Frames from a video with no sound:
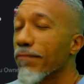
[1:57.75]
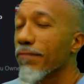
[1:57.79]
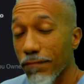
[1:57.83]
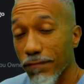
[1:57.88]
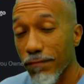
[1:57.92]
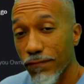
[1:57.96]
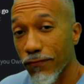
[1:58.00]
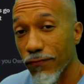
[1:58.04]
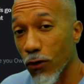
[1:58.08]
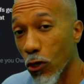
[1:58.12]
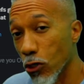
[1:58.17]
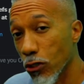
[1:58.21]

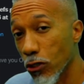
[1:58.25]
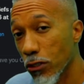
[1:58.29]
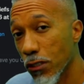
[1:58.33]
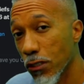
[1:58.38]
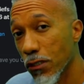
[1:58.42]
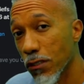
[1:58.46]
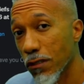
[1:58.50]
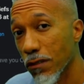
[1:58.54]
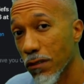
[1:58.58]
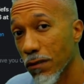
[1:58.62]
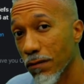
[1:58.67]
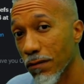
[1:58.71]

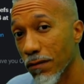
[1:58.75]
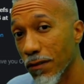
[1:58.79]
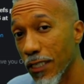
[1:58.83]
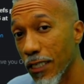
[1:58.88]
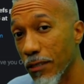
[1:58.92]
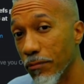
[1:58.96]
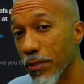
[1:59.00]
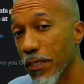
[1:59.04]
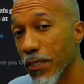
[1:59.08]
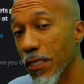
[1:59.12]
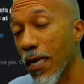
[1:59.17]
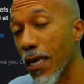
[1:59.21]
First,
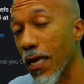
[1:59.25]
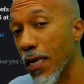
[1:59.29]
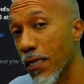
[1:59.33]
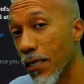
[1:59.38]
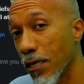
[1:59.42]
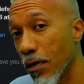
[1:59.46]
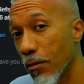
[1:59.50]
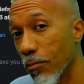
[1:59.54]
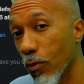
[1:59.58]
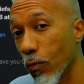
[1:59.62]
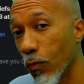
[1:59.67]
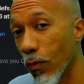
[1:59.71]
him saying
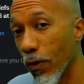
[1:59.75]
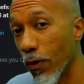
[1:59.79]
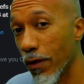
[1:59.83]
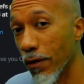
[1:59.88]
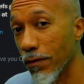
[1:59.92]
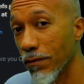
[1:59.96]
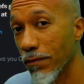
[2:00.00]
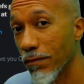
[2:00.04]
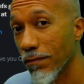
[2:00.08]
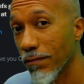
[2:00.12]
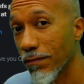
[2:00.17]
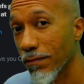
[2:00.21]
number one,
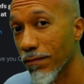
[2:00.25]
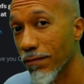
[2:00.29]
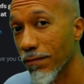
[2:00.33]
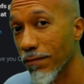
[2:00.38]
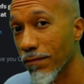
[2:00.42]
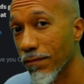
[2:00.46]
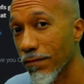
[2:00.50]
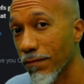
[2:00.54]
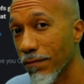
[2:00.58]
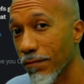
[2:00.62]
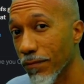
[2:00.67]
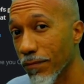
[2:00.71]

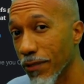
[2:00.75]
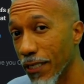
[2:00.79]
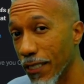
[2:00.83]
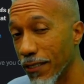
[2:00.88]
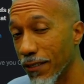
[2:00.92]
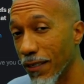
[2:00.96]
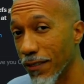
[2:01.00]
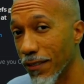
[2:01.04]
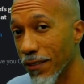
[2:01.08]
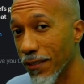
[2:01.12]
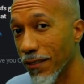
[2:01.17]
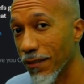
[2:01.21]

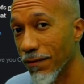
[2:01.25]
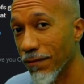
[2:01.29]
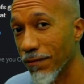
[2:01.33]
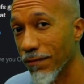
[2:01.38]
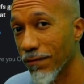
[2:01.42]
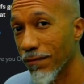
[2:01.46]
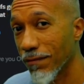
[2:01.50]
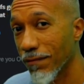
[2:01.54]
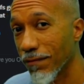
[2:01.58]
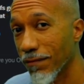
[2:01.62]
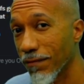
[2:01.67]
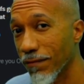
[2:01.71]
PlayStation
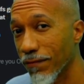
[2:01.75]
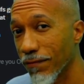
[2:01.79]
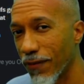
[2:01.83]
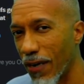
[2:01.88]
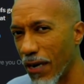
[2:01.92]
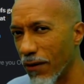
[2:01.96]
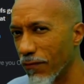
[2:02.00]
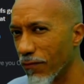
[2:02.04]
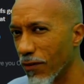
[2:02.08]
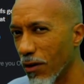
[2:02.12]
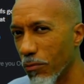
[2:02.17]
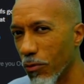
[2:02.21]

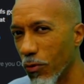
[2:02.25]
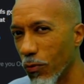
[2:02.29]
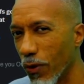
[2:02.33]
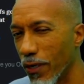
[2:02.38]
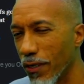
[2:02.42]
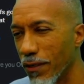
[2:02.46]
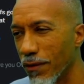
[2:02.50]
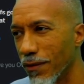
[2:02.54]
5 number one